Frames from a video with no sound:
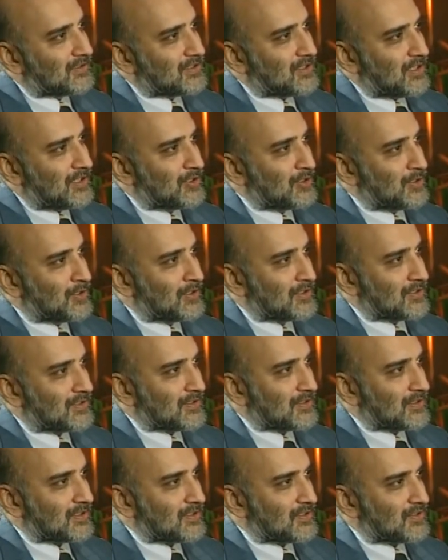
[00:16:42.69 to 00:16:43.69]
tenure
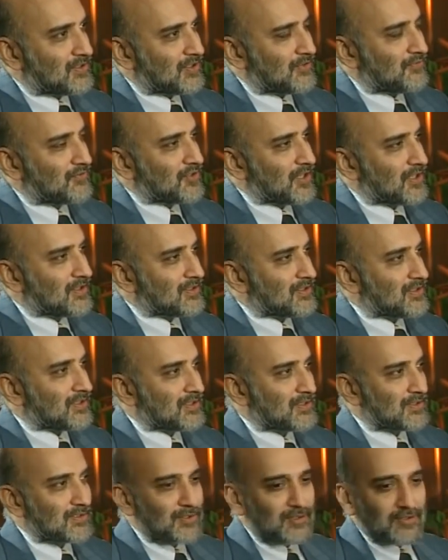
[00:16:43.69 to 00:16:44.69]
as Chief
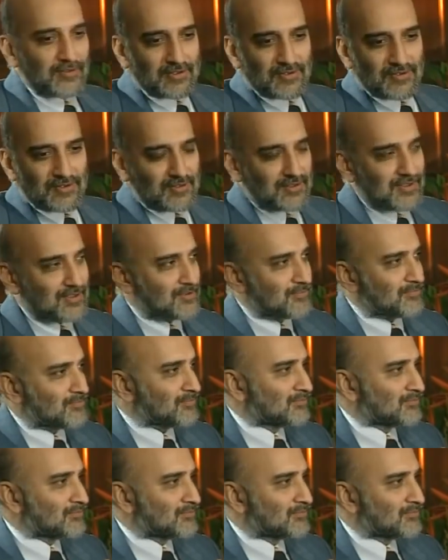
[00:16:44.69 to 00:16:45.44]
Justice, or it's just